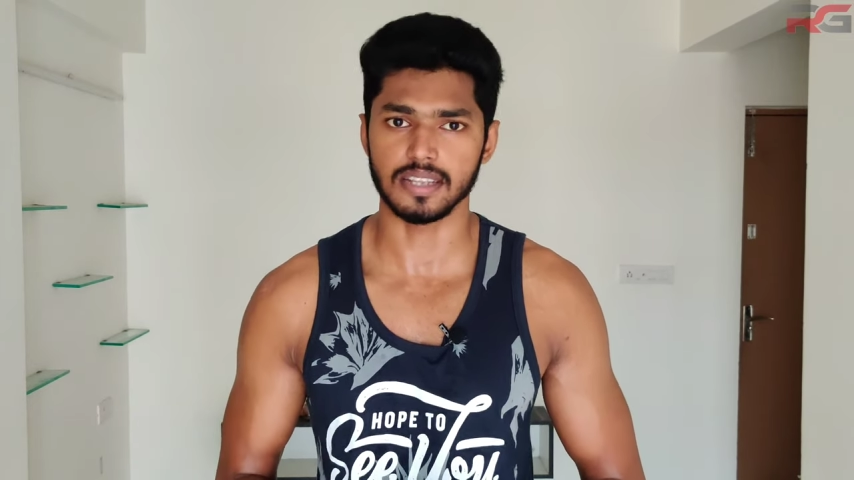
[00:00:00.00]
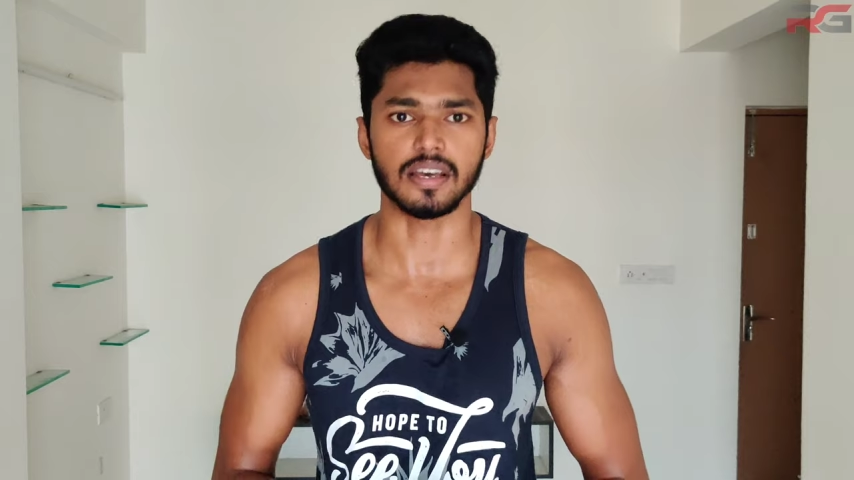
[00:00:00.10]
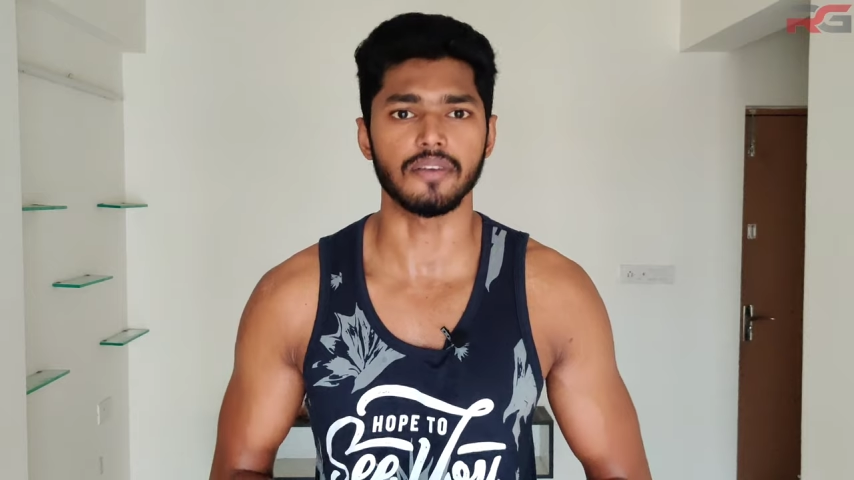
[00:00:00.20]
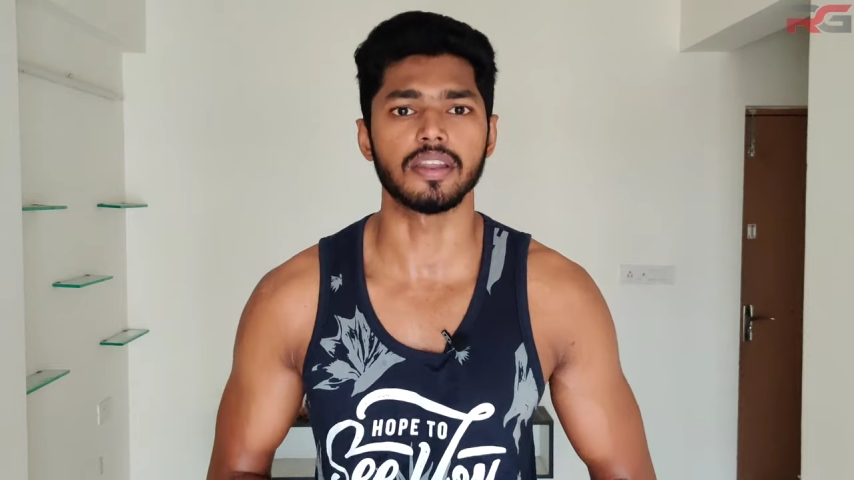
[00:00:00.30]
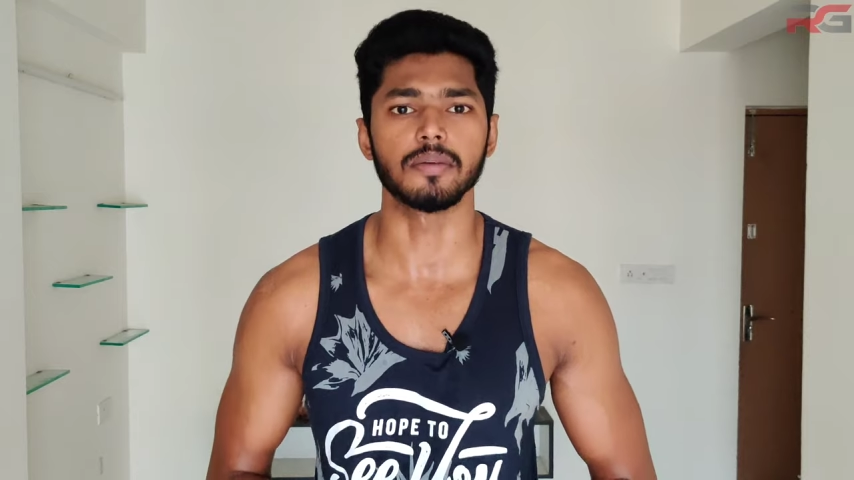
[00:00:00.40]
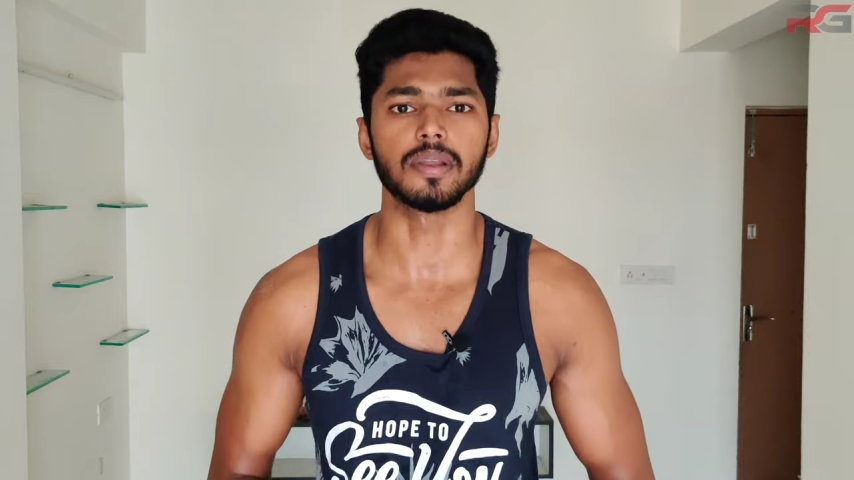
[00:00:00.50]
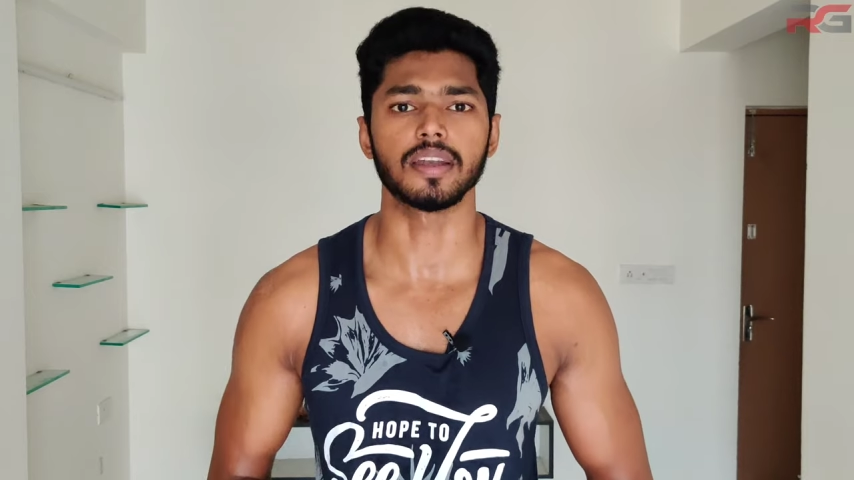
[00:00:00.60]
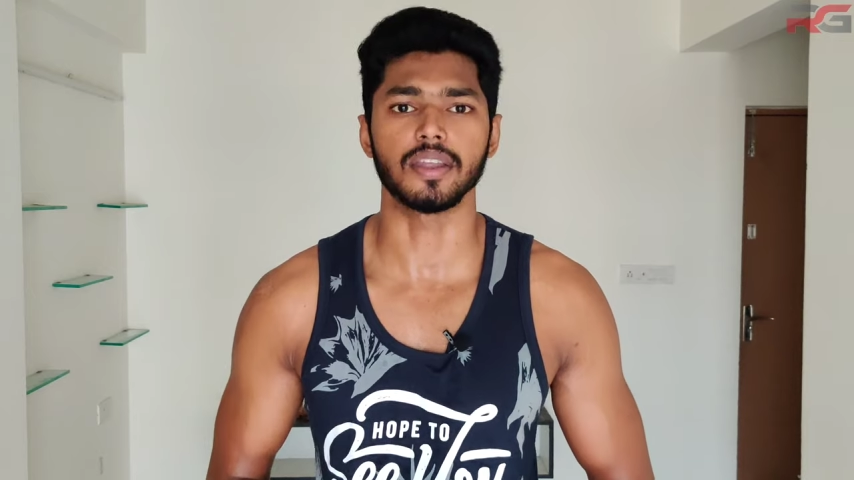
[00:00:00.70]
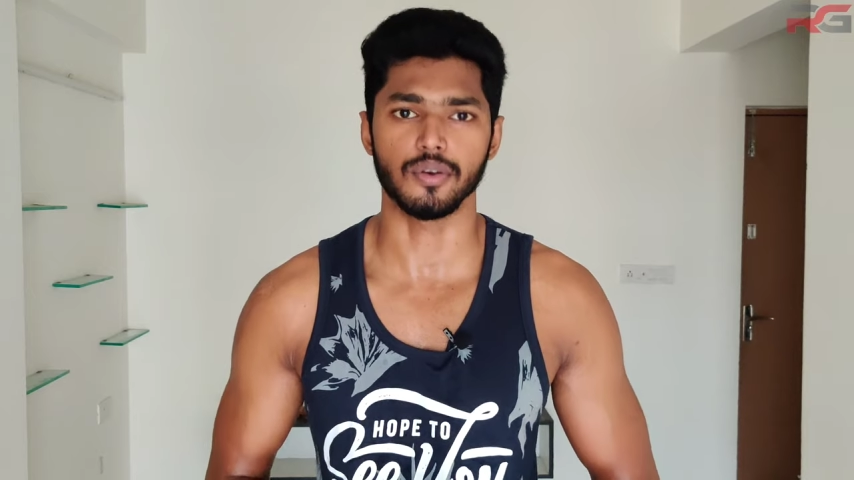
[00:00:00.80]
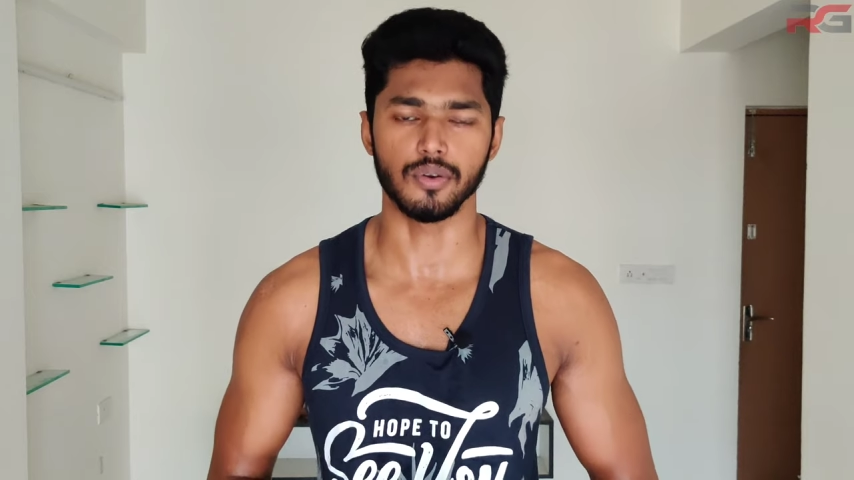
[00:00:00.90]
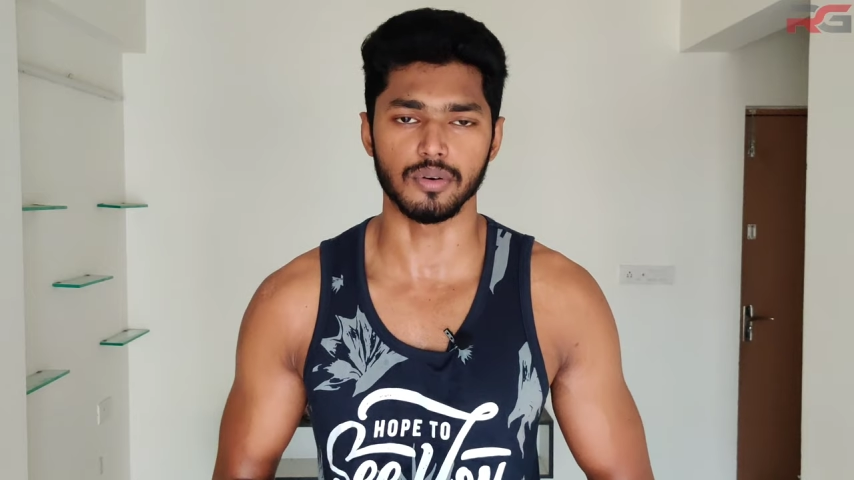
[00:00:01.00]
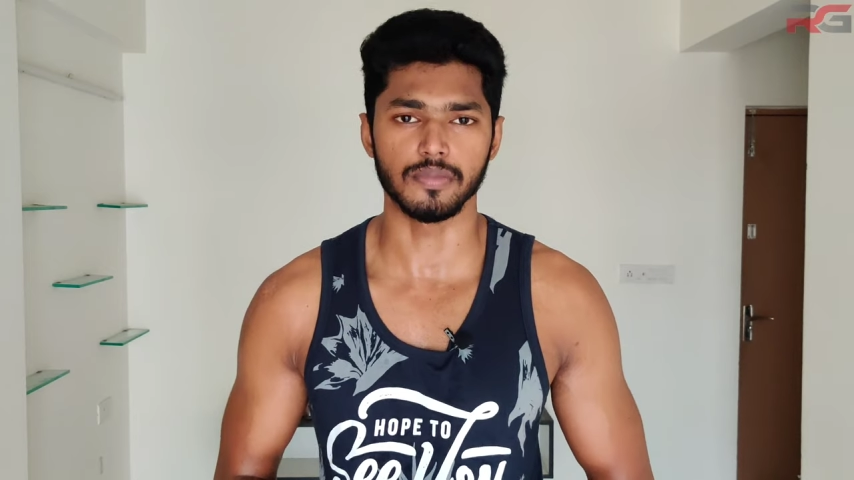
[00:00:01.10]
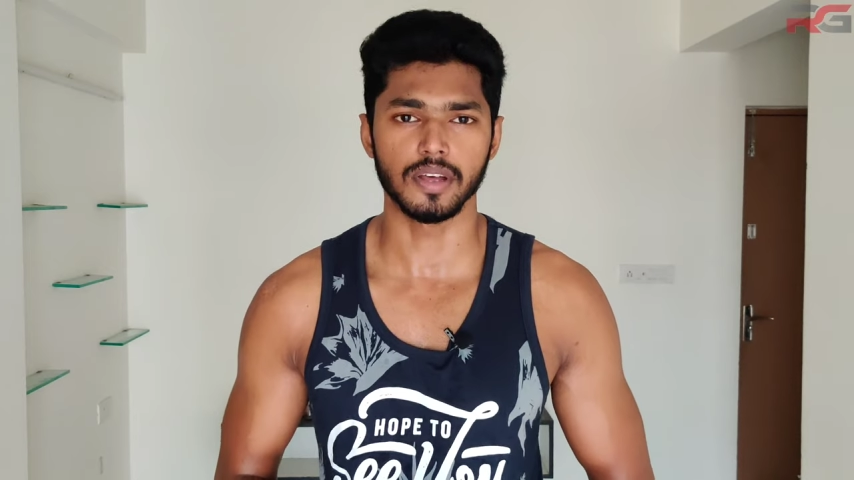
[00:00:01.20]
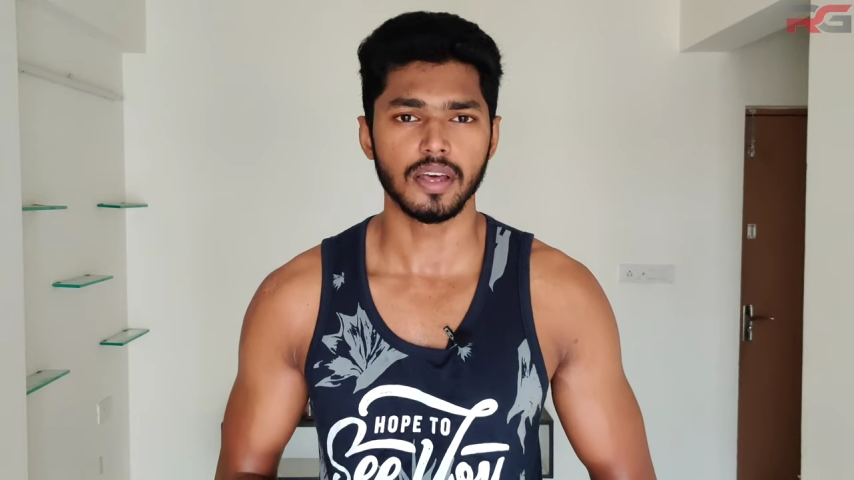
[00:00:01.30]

is available at your home.